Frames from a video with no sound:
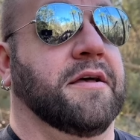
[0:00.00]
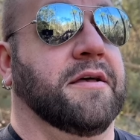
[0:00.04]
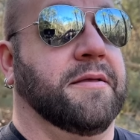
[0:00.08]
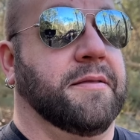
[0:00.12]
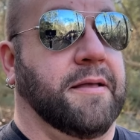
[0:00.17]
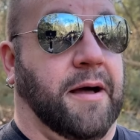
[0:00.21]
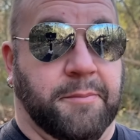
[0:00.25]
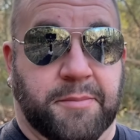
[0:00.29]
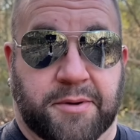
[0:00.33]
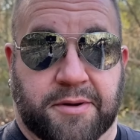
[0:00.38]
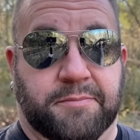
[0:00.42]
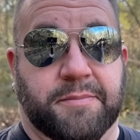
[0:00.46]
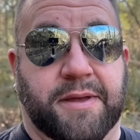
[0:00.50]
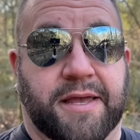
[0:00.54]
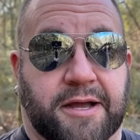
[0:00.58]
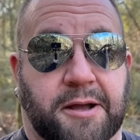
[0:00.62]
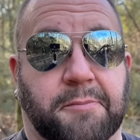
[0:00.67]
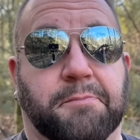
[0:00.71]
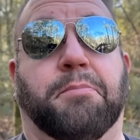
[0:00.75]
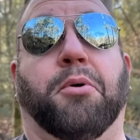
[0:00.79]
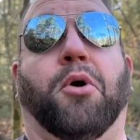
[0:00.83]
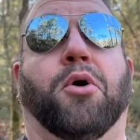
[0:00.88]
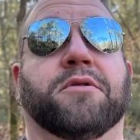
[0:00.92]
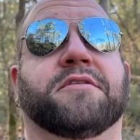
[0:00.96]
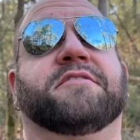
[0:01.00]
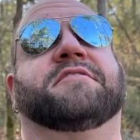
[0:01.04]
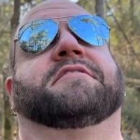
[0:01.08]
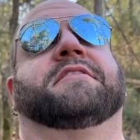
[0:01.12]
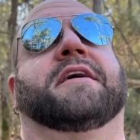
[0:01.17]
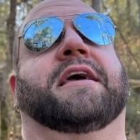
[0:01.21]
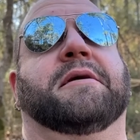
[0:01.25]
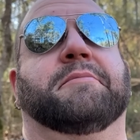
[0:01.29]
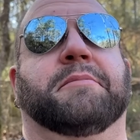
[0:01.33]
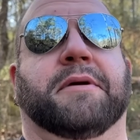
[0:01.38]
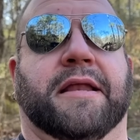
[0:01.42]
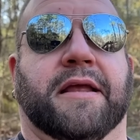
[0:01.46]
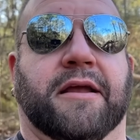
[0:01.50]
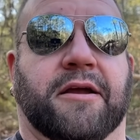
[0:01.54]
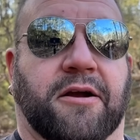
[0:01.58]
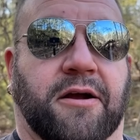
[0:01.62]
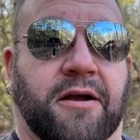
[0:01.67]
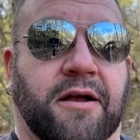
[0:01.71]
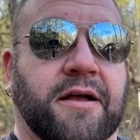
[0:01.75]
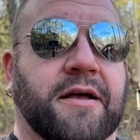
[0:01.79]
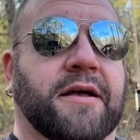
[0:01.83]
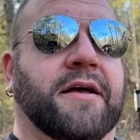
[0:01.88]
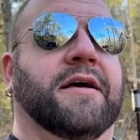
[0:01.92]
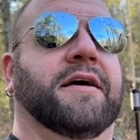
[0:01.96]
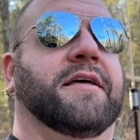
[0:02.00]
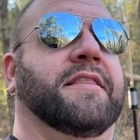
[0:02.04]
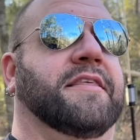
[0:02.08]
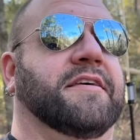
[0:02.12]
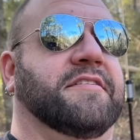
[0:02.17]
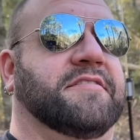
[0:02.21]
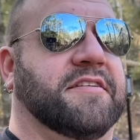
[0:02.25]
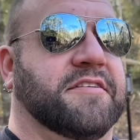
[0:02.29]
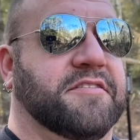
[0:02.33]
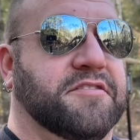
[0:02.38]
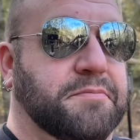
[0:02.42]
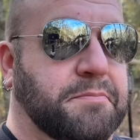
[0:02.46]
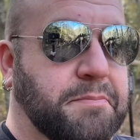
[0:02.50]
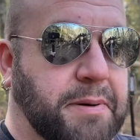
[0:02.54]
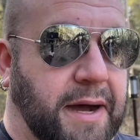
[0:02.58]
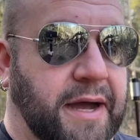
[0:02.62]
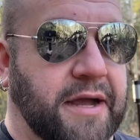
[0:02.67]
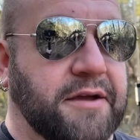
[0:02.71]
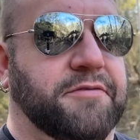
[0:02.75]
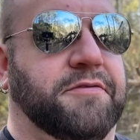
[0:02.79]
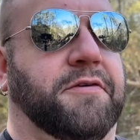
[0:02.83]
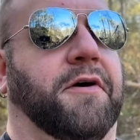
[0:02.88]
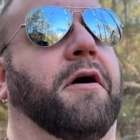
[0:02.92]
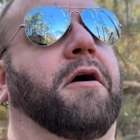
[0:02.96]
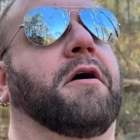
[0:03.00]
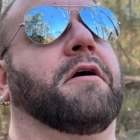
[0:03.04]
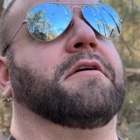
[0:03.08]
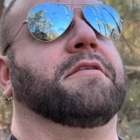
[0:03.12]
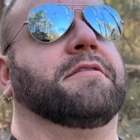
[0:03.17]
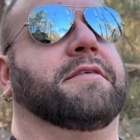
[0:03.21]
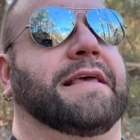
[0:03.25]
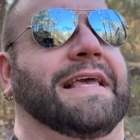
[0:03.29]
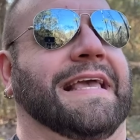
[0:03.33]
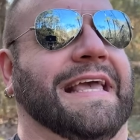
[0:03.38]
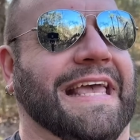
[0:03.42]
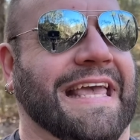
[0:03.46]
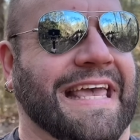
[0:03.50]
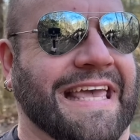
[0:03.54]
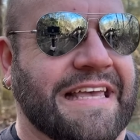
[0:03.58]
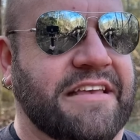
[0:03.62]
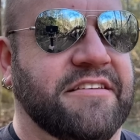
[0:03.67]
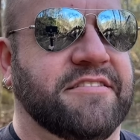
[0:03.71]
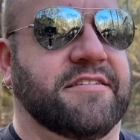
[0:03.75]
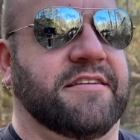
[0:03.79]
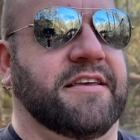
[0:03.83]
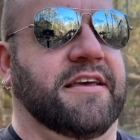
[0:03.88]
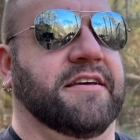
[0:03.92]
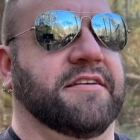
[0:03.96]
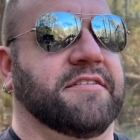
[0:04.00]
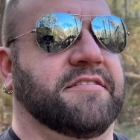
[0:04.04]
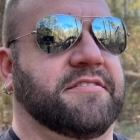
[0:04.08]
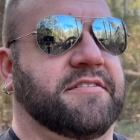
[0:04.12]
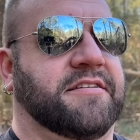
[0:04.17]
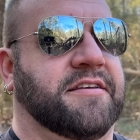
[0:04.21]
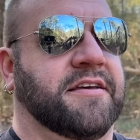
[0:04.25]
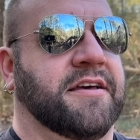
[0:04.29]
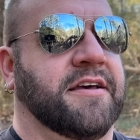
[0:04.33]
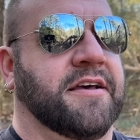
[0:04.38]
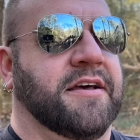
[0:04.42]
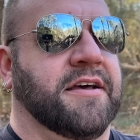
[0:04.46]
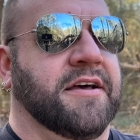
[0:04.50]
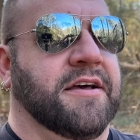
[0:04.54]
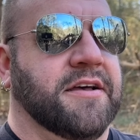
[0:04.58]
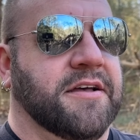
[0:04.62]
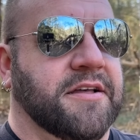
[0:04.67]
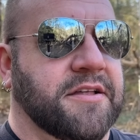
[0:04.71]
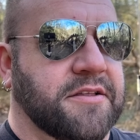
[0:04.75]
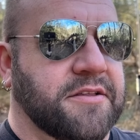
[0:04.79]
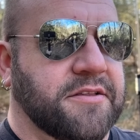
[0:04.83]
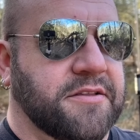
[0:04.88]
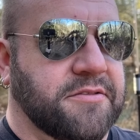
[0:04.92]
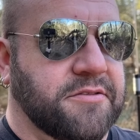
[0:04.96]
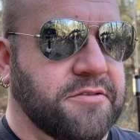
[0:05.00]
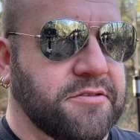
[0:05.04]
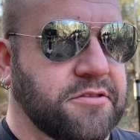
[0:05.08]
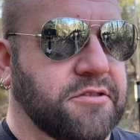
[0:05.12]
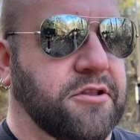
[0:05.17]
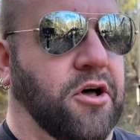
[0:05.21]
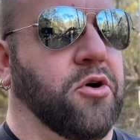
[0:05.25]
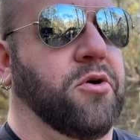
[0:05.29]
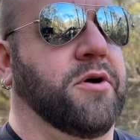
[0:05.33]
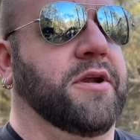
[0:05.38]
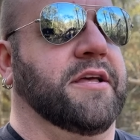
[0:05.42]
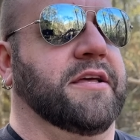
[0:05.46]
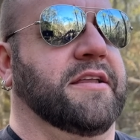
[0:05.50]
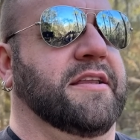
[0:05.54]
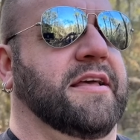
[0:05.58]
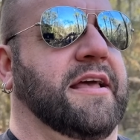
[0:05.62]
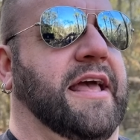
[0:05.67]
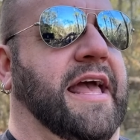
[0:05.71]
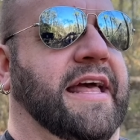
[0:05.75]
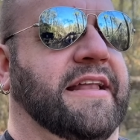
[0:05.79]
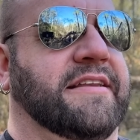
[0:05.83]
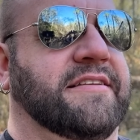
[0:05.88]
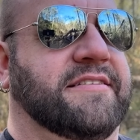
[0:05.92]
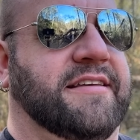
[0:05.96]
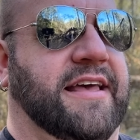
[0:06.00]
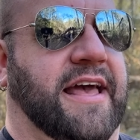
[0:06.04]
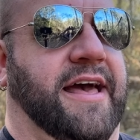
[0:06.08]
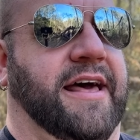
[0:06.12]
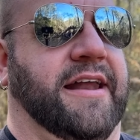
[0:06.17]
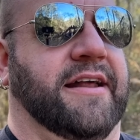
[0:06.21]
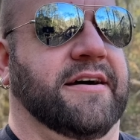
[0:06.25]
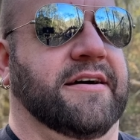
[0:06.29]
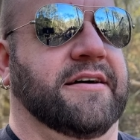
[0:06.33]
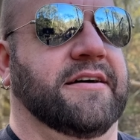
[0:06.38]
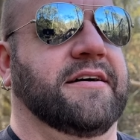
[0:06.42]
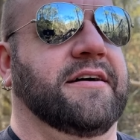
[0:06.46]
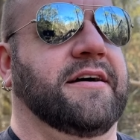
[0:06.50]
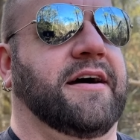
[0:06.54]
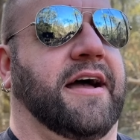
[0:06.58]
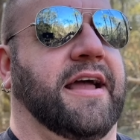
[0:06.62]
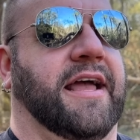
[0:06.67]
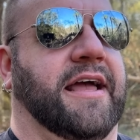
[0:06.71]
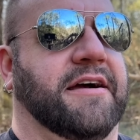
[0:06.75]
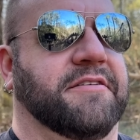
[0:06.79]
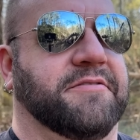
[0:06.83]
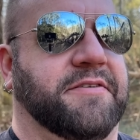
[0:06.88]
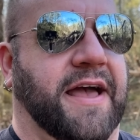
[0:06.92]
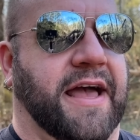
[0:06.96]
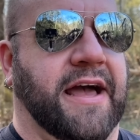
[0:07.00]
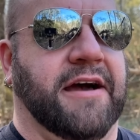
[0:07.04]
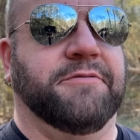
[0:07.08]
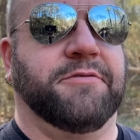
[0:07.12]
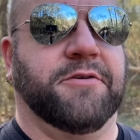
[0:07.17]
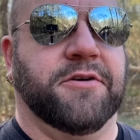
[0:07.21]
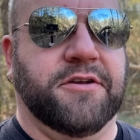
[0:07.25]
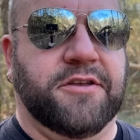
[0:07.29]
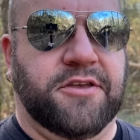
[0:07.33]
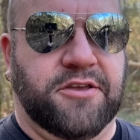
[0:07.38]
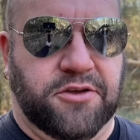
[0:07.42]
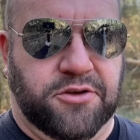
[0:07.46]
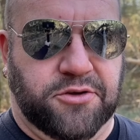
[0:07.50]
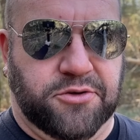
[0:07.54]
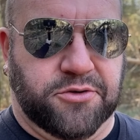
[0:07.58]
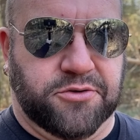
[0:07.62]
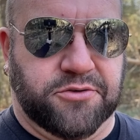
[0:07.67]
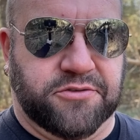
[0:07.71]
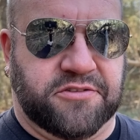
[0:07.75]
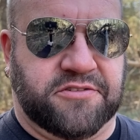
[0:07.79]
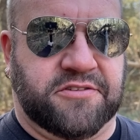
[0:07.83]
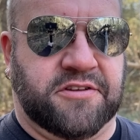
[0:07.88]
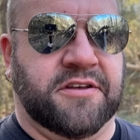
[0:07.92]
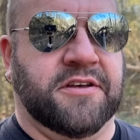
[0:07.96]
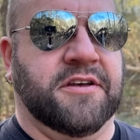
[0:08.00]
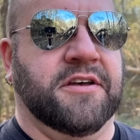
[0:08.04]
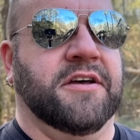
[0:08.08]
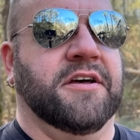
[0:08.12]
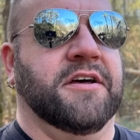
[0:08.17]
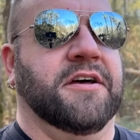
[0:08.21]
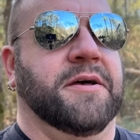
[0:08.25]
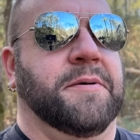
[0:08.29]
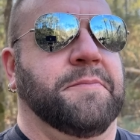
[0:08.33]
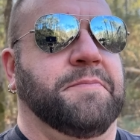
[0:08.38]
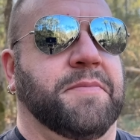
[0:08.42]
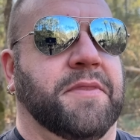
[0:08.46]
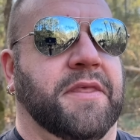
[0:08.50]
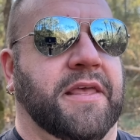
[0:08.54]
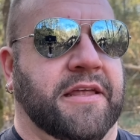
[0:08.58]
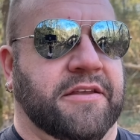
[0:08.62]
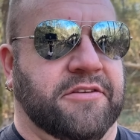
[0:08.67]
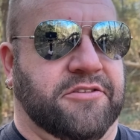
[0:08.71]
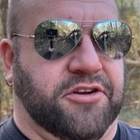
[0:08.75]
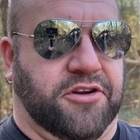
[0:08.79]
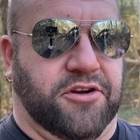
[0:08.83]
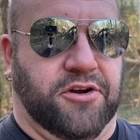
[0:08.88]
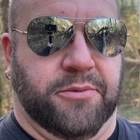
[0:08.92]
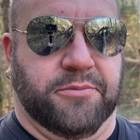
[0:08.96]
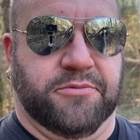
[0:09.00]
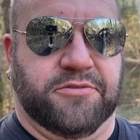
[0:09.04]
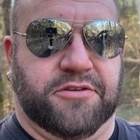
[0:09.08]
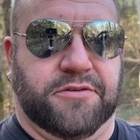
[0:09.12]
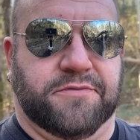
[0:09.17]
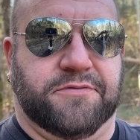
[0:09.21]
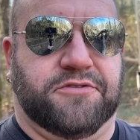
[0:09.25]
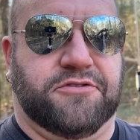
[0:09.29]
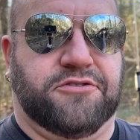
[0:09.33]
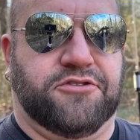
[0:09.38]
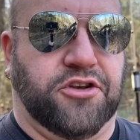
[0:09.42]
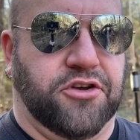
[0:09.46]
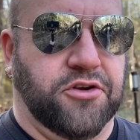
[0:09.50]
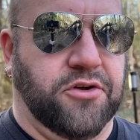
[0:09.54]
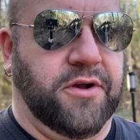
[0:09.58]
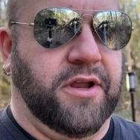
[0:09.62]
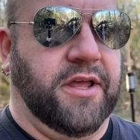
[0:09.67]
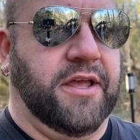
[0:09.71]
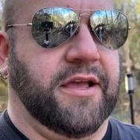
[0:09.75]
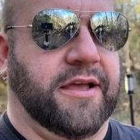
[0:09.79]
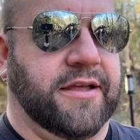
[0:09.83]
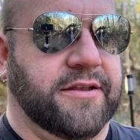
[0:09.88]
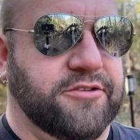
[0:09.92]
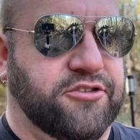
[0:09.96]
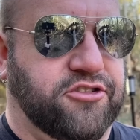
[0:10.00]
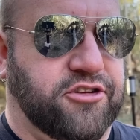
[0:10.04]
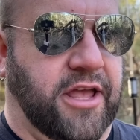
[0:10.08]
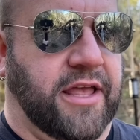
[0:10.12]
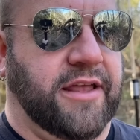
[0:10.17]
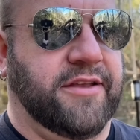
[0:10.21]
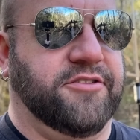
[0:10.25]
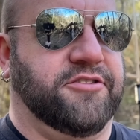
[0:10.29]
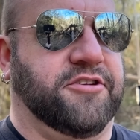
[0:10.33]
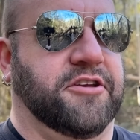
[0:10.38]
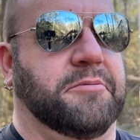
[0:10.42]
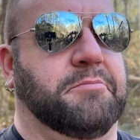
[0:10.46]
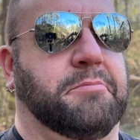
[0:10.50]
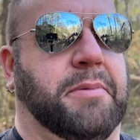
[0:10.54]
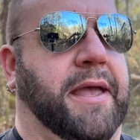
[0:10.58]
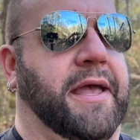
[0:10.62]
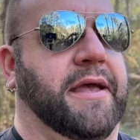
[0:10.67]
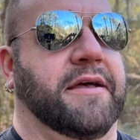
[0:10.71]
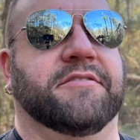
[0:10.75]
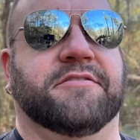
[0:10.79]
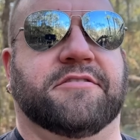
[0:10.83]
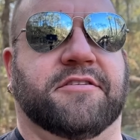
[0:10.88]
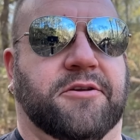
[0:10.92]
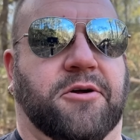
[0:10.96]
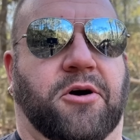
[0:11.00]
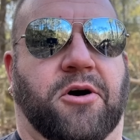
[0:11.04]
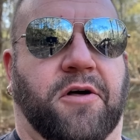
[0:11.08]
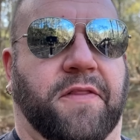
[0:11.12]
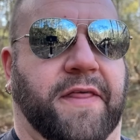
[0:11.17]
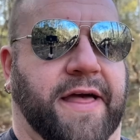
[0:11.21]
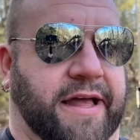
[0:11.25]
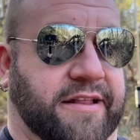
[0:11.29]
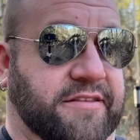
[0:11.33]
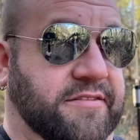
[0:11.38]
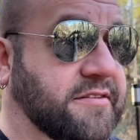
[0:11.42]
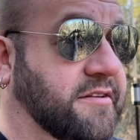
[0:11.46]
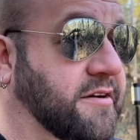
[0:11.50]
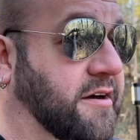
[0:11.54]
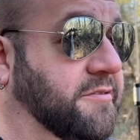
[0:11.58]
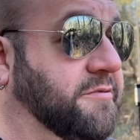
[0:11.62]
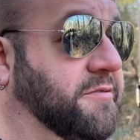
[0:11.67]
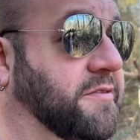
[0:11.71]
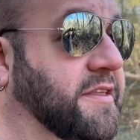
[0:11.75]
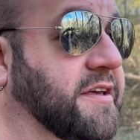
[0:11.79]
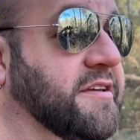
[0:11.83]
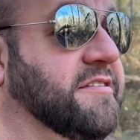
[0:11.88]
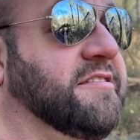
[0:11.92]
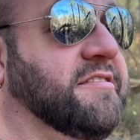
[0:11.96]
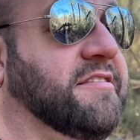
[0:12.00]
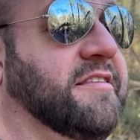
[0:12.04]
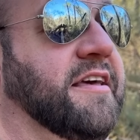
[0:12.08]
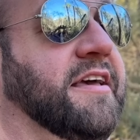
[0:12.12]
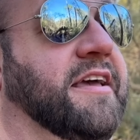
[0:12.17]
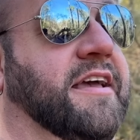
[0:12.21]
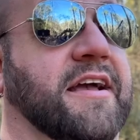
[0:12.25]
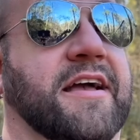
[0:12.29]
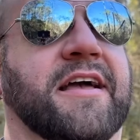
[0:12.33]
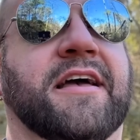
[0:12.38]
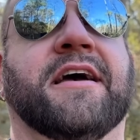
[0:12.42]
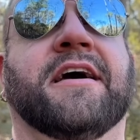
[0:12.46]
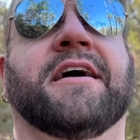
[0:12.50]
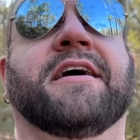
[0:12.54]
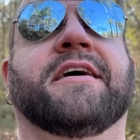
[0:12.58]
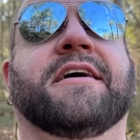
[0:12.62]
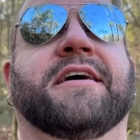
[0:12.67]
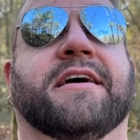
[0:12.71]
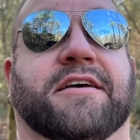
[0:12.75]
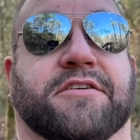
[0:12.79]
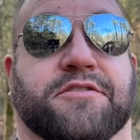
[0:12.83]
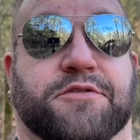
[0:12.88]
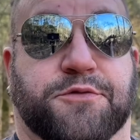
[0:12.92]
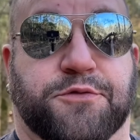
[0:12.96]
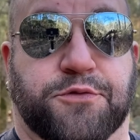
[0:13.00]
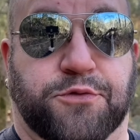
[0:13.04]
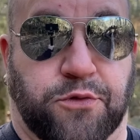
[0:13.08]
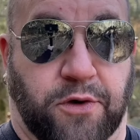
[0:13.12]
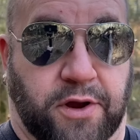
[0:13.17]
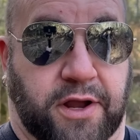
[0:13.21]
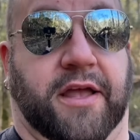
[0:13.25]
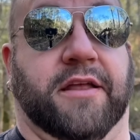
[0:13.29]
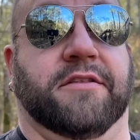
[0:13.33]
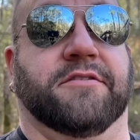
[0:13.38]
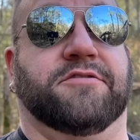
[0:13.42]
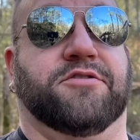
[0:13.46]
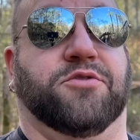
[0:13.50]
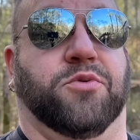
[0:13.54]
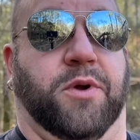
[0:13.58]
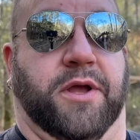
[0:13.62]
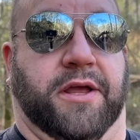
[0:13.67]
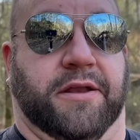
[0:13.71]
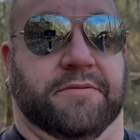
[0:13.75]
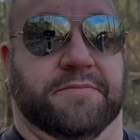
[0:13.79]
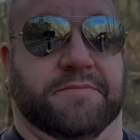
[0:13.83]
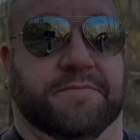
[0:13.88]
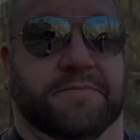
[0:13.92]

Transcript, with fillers: I'm going to make a bold statement here. This is by far the easiest loaded antenna I have ever used in terms of tuning and changing bands and all that stuff. This thing is freaking sweet.